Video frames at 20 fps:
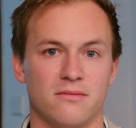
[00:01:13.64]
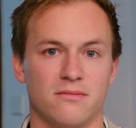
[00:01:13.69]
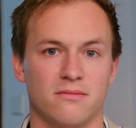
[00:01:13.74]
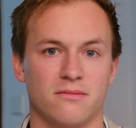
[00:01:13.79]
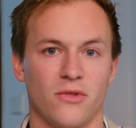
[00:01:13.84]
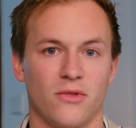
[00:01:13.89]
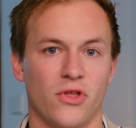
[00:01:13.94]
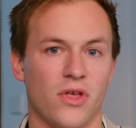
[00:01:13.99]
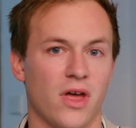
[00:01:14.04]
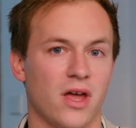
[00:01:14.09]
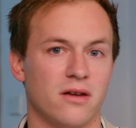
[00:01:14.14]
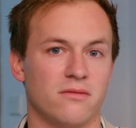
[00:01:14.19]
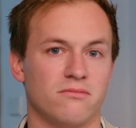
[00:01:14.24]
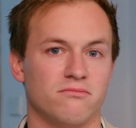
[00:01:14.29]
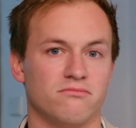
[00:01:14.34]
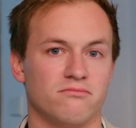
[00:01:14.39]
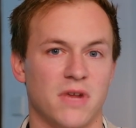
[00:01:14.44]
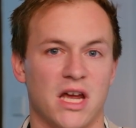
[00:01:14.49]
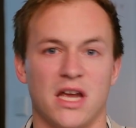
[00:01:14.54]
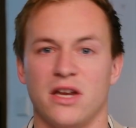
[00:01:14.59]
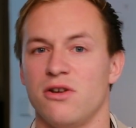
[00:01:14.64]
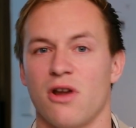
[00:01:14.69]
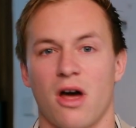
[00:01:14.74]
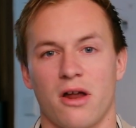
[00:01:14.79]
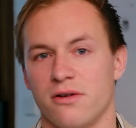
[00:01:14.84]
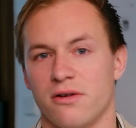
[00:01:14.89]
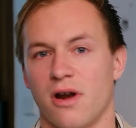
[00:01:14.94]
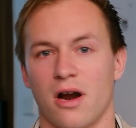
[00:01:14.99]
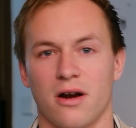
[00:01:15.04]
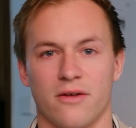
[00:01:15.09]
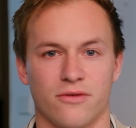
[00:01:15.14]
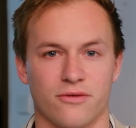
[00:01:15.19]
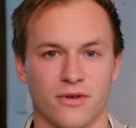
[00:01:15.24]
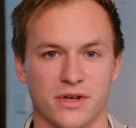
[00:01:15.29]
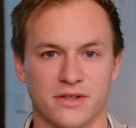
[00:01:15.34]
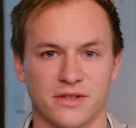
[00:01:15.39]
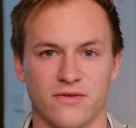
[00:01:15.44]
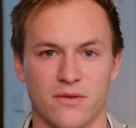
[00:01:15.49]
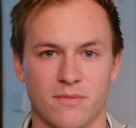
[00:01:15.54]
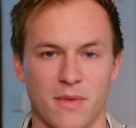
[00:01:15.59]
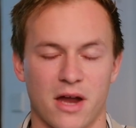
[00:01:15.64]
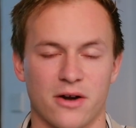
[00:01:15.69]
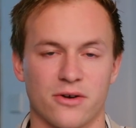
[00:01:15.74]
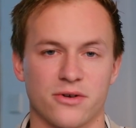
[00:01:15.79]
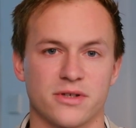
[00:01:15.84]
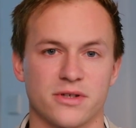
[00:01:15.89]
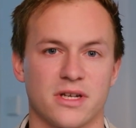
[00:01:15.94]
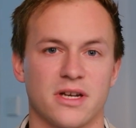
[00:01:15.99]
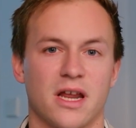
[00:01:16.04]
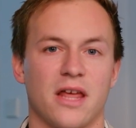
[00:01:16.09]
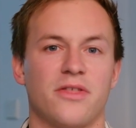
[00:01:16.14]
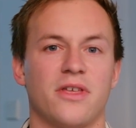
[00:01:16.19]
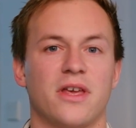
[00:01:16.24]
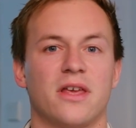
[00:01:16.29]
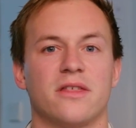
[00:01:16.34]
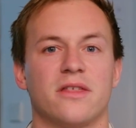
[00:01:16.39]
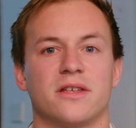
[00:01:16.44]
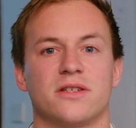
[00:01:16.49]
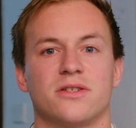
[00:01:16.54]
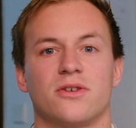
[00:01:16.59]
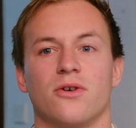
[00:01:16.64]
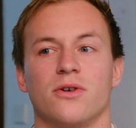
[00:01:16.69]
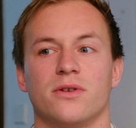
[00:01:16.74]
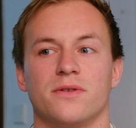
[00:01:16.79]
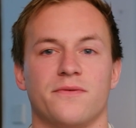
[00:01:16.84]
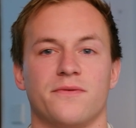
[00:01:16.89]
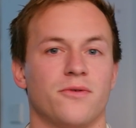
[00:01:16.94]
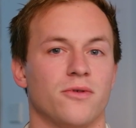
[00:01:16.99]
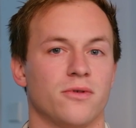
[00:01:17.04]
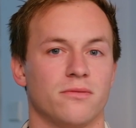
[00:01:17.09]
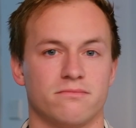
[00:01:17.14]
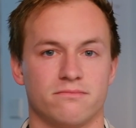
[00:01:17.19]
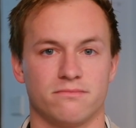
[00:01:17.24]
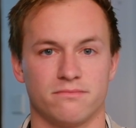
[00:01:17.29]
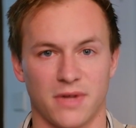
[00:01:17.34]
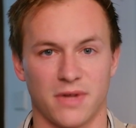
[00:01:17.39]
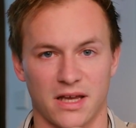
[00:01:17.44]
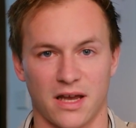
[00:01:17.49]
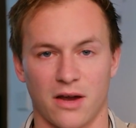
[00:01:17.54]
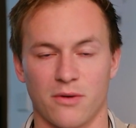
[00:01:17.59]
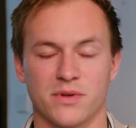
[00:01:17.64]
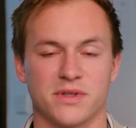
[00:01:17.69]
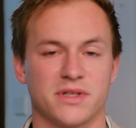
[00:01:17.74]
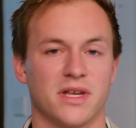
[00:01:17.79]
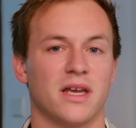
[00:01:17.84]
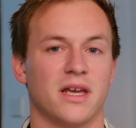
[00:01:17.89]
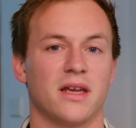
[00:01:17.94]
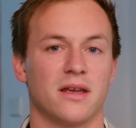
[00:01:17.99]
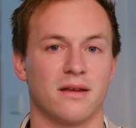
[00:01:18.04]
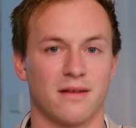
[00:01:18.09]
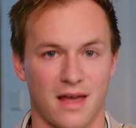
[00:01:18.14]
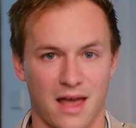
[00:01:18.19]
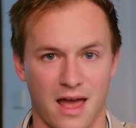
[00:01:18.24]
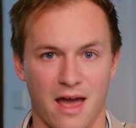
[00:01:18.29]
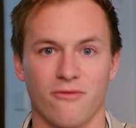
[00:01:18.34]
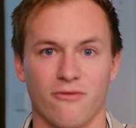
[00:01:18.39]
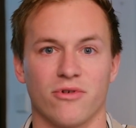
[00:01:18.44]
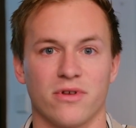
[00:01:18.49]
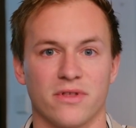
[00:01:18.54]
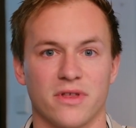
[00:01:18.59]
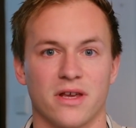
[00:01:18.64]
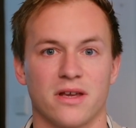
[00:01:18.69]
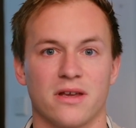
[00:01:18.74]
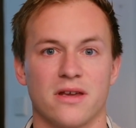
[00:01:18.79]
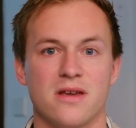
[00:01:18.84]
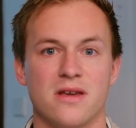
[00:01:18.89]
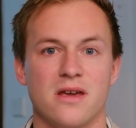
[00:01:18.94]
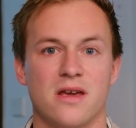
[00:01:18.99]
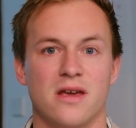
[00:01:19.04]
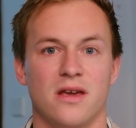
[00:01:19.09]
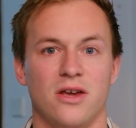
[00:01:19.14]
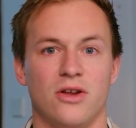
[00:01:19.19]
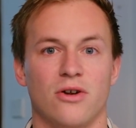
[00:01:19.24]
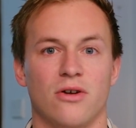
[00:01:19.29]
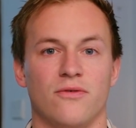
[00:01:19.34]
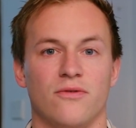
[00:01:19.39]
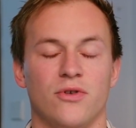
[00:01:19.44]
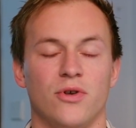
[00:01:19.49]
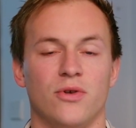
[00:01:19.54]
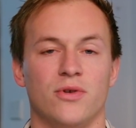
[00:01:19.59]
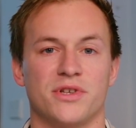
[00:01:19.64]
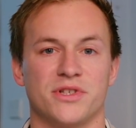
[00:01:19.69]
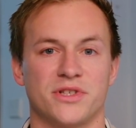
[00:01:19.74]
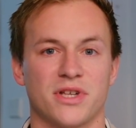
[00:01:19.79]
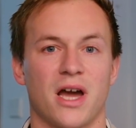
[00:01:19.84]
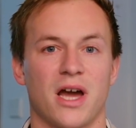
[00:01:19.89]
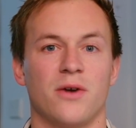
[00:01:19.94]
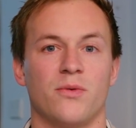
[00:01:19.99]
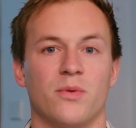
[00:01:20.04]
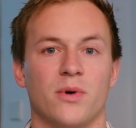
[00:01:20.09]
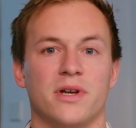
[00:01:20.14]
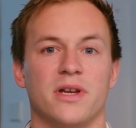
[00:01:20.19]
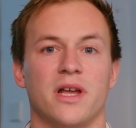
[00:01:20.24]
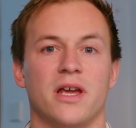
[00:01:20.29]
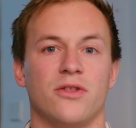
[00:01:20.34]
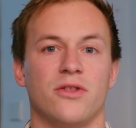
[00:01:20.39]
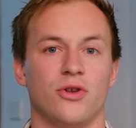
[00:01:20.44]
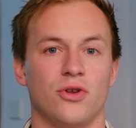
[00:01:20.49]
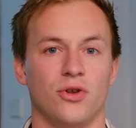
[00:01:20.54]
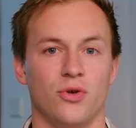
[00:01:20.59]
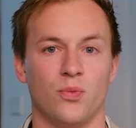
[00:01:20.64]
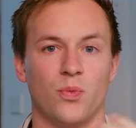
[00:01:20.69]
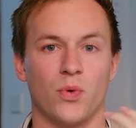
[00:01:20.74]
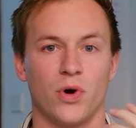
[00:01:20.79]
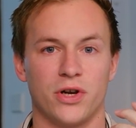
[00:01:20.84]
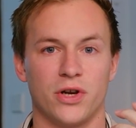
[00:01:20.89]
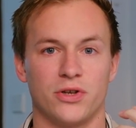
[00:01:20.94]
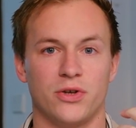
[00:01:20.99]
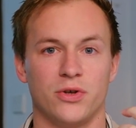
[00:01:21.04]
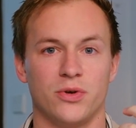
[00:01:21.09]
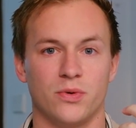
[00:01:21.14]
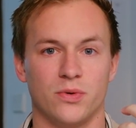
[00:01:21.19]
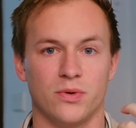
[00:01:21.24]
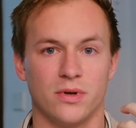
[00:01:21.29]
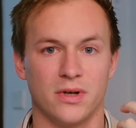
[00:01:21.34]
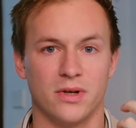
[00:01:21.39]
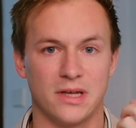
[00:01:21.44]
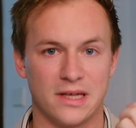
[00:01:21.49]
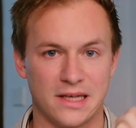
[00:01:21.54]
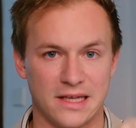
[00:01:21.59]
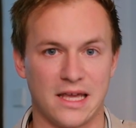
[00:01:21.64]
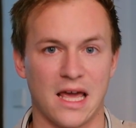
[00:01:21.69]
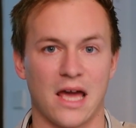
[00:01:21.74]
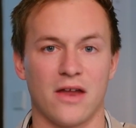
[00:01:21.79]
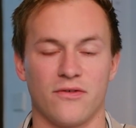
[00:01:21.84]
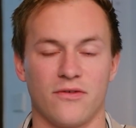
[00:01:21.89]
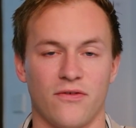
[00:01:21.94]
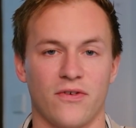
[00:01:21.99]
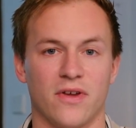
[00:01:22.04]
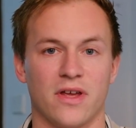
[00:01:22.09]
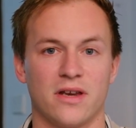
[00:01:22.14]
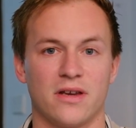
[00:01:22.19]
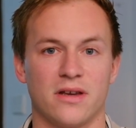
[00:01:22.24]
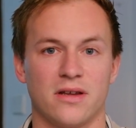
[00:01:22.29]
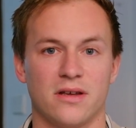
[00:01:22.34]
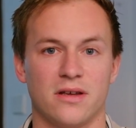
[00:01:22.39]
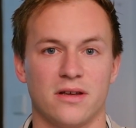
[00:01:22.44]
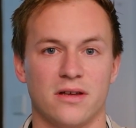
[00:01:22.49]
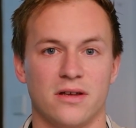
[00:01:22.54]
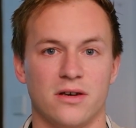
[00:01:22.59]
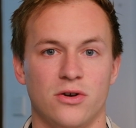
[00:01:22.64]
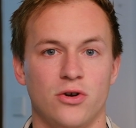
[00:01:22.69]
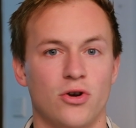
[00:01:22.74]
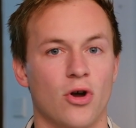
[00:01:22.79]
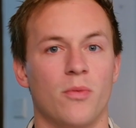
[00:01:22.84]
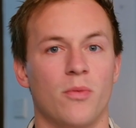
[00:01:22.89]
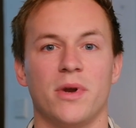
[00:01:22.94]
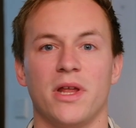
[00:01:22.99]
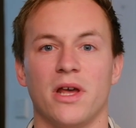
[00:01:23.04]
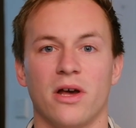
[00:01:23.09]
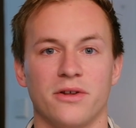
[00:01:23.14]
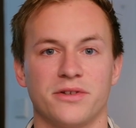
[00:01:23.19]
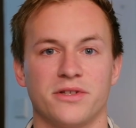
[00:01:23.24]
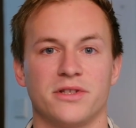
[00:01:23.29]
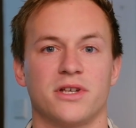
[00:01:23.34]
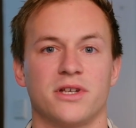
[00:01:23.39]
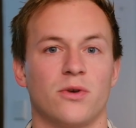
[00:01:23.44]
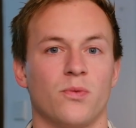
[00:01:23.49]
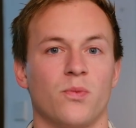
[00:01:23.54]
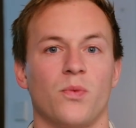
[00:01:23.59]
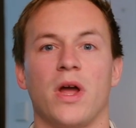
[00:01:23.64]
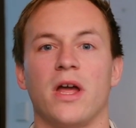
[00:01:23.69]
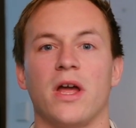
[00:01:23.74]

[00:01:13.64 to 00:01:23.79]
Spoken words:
then none of the rest of it matters. And I think this goes for, like I was saying, everything. If you decide one day that you want to get fit, nobody else is going to